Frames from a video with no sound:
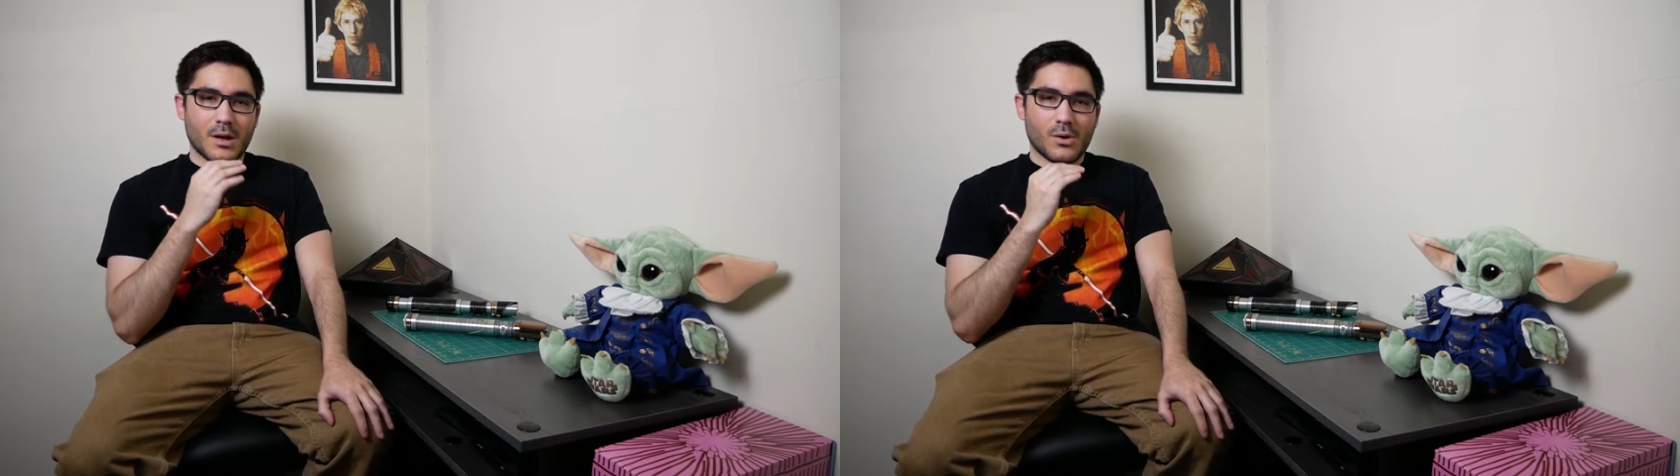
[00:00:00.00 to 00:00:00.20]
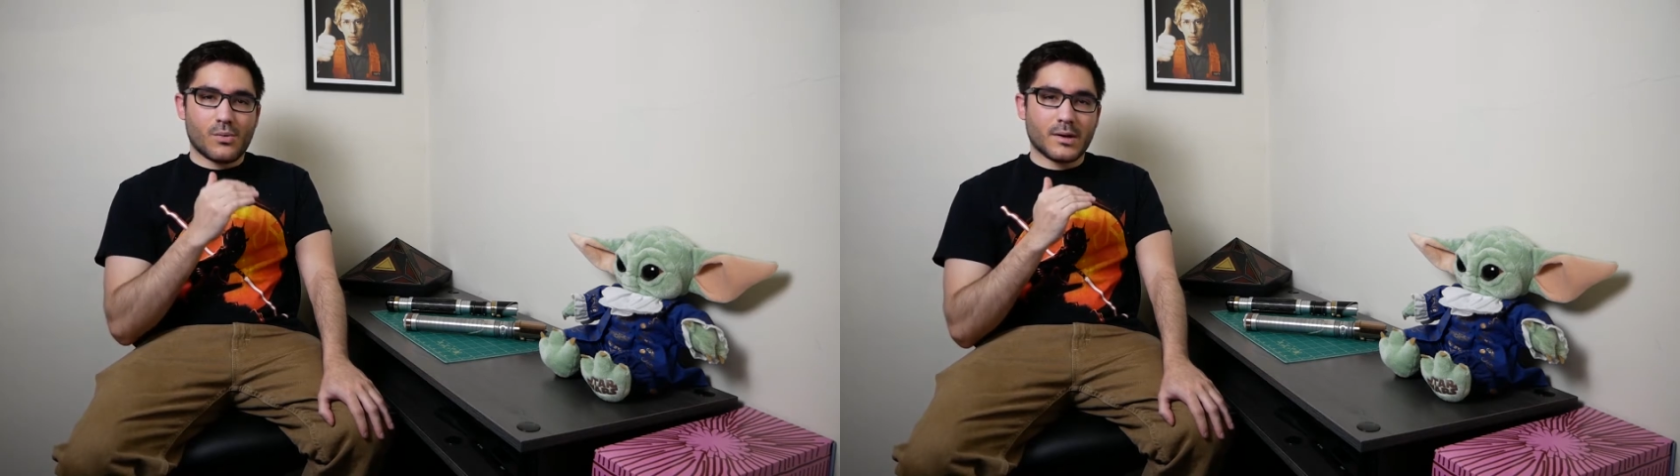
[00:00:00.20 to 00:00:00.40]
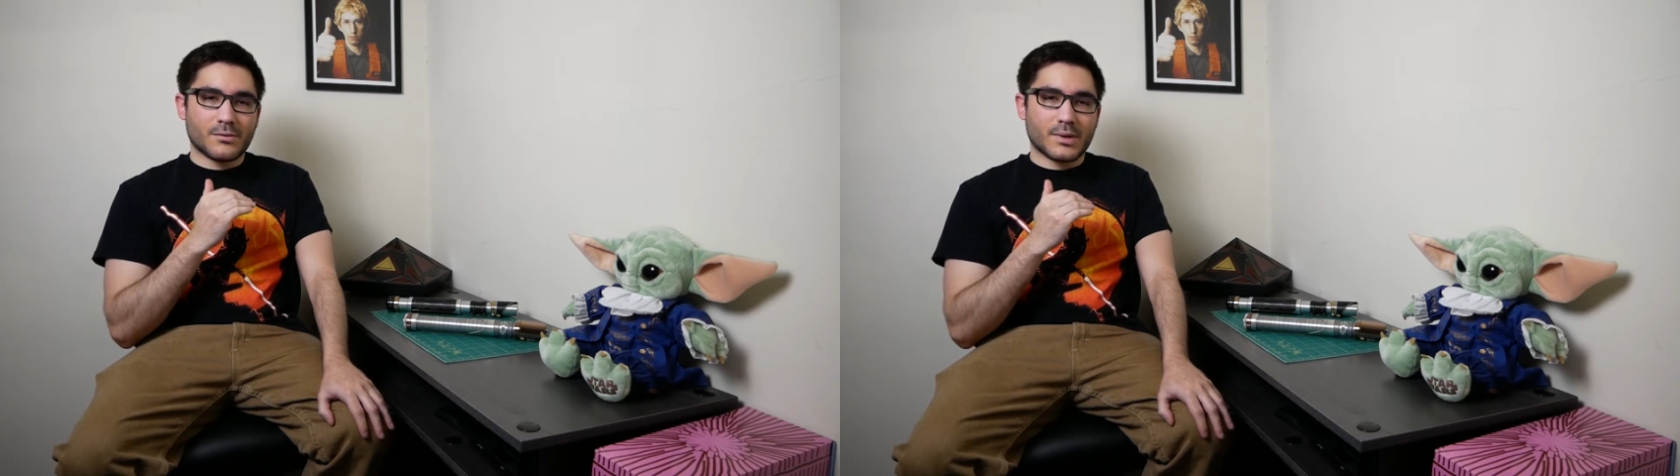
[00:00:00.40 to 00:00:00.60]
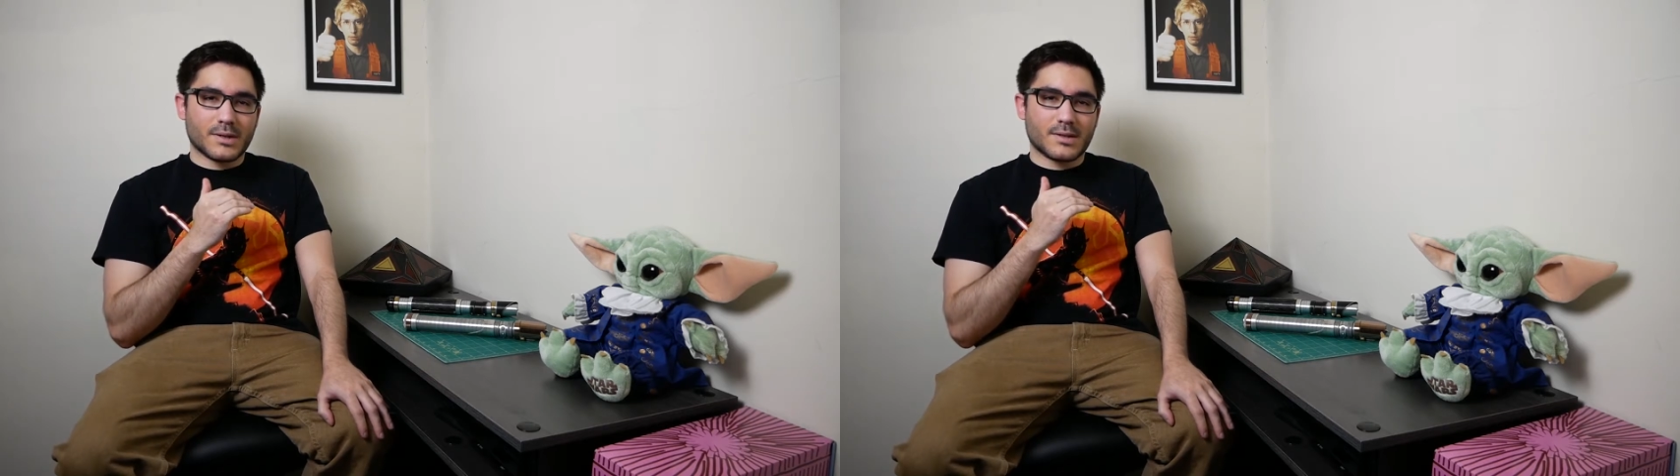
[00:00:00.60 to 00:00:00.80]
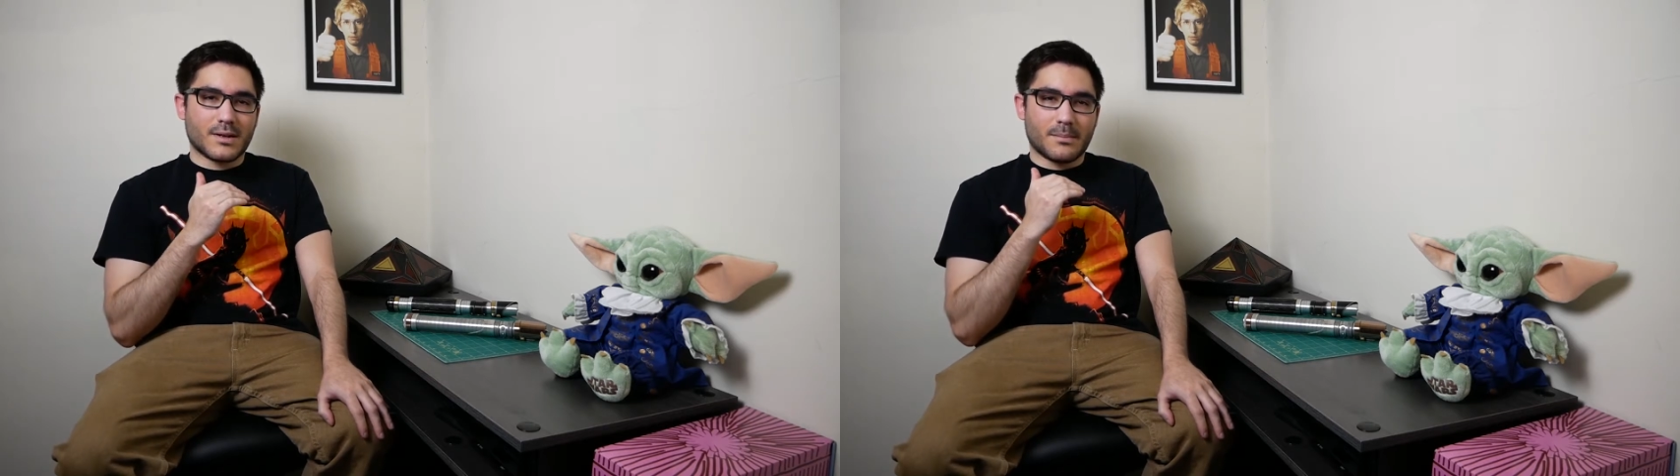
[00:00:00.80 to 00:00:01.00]
One
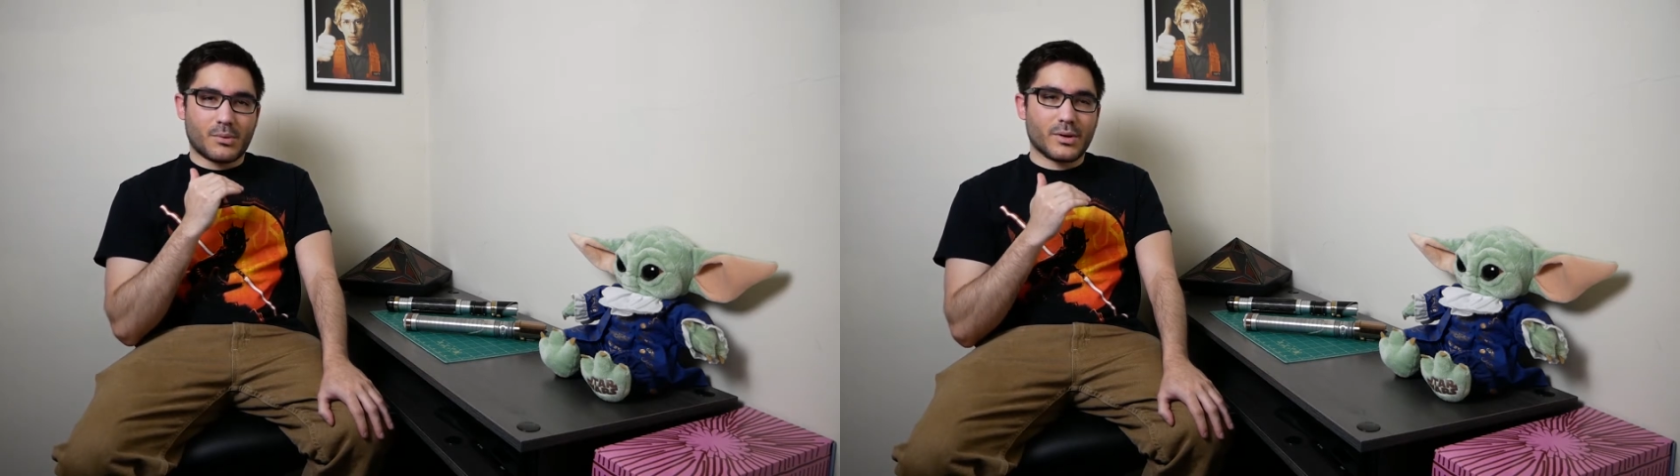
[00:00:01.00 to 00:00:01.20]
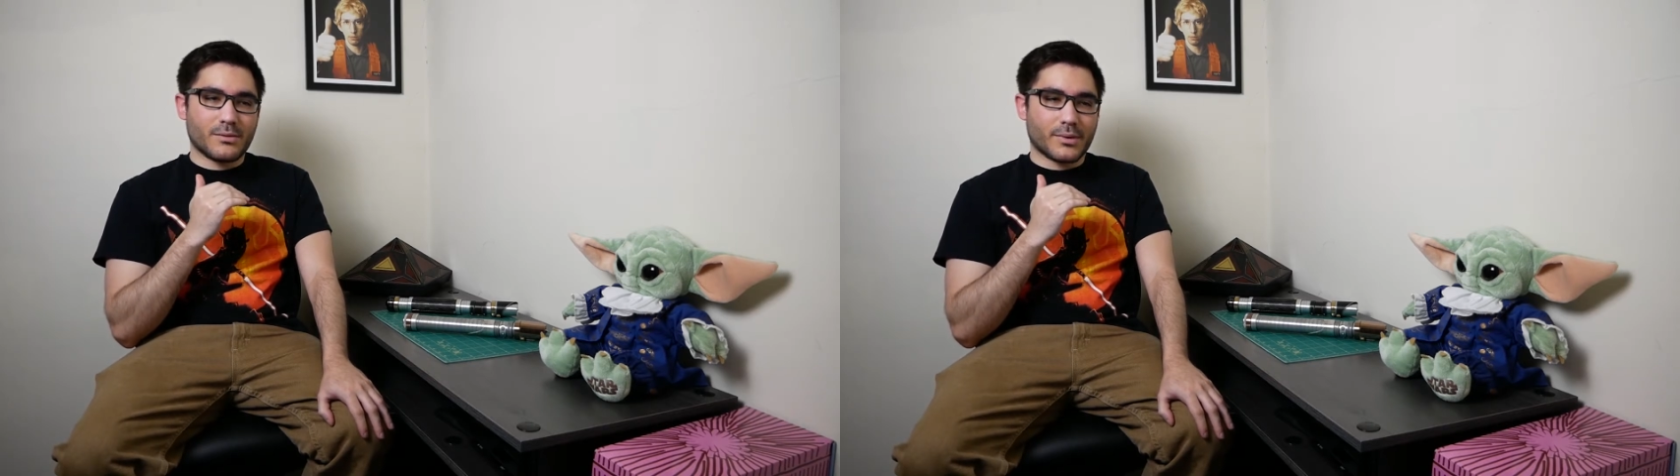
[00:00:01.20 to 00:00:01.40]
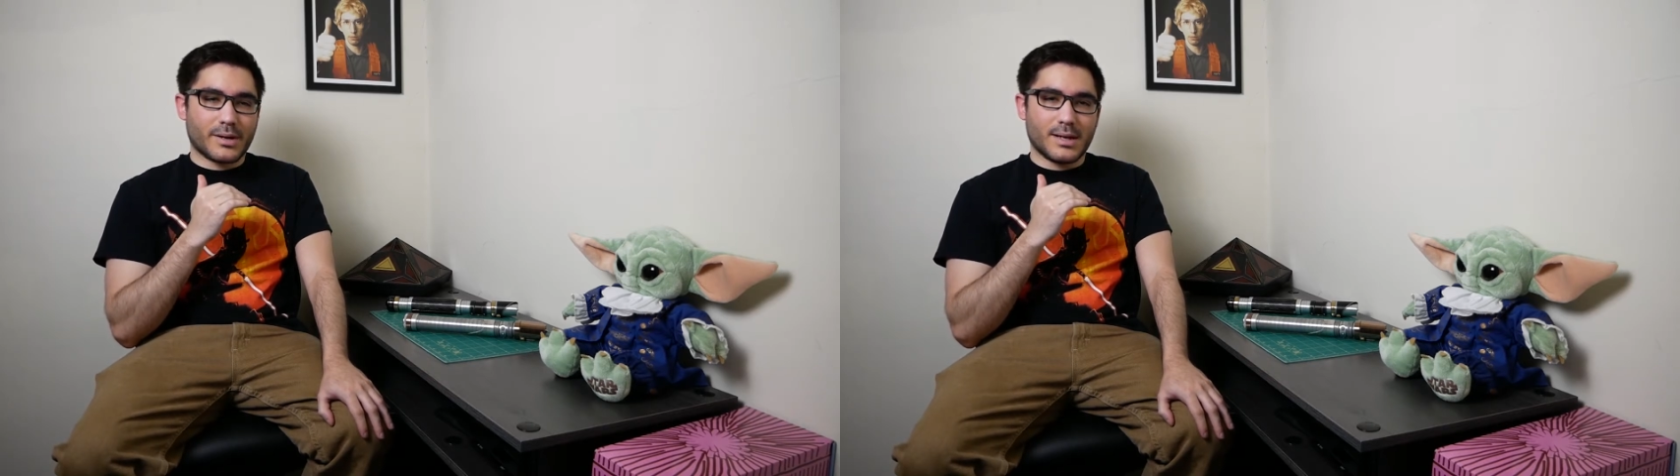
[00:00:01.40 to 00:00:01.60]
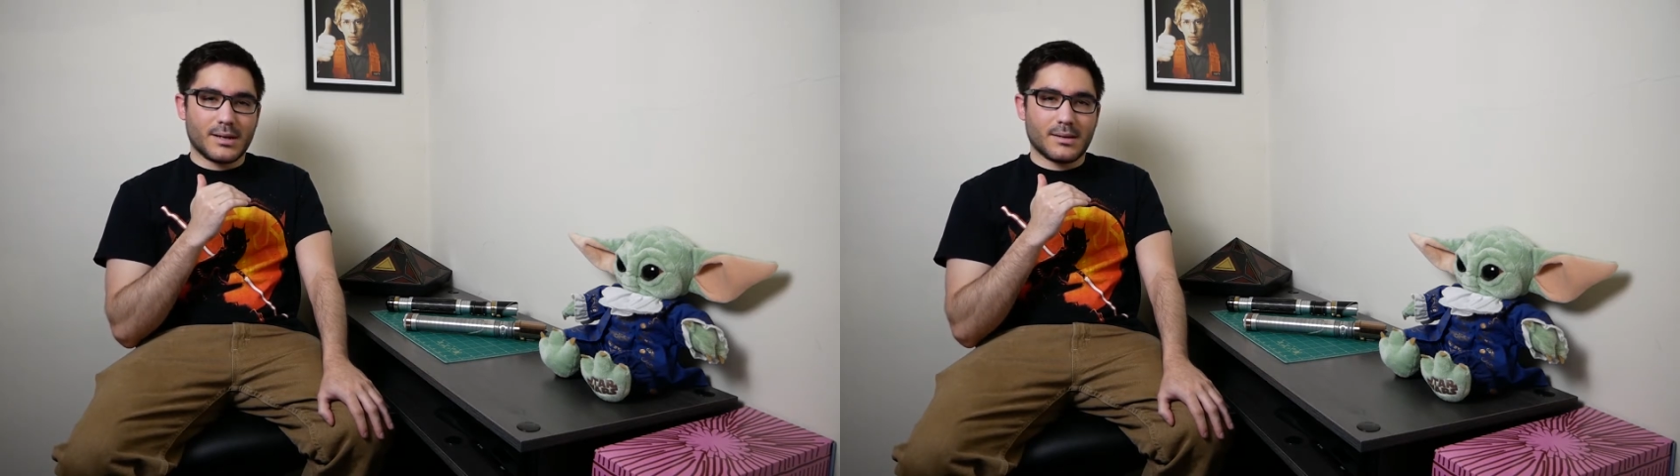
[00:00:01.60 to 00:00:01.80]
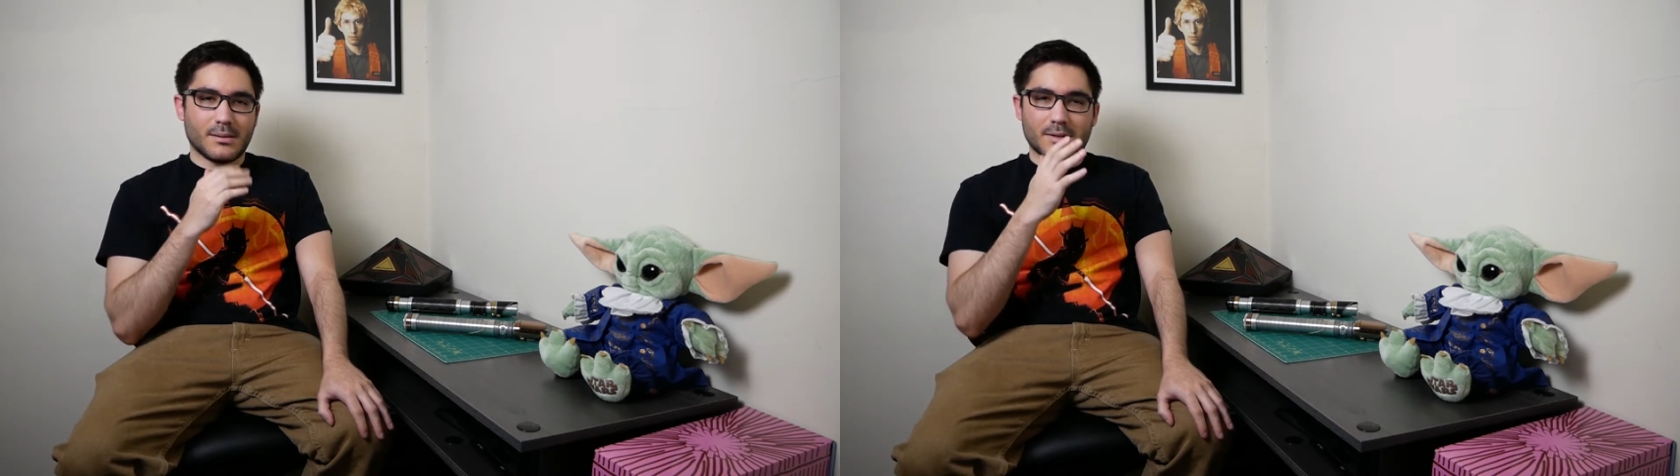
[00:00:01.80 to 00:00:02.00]
was a point where
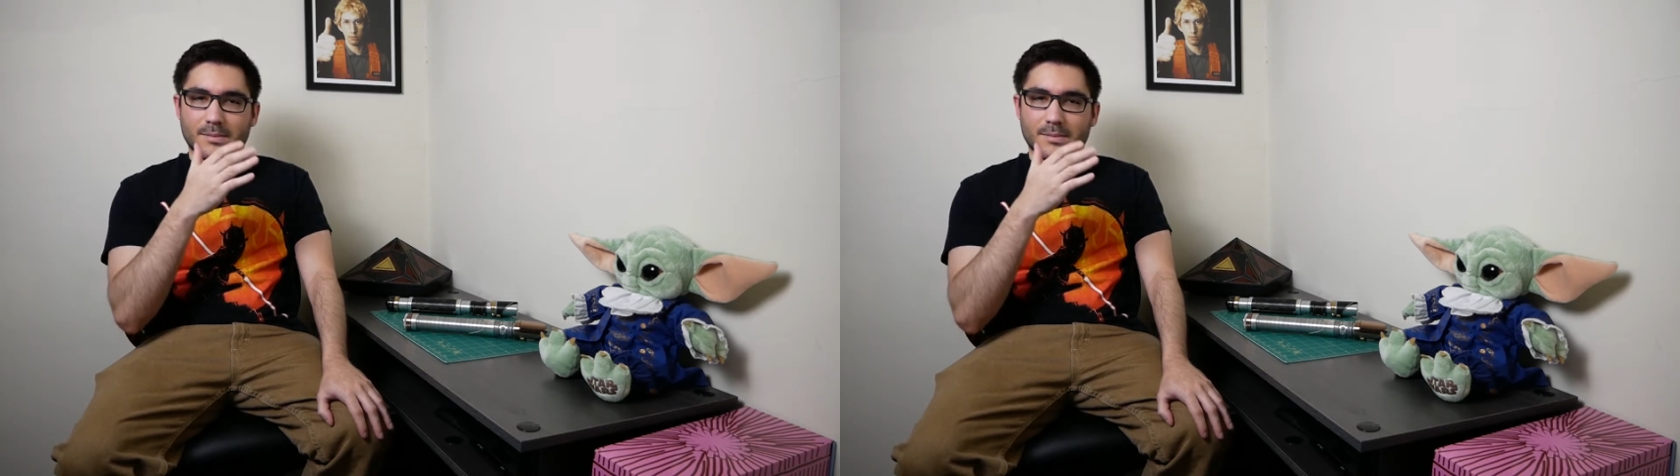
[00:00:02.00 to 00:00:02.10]
he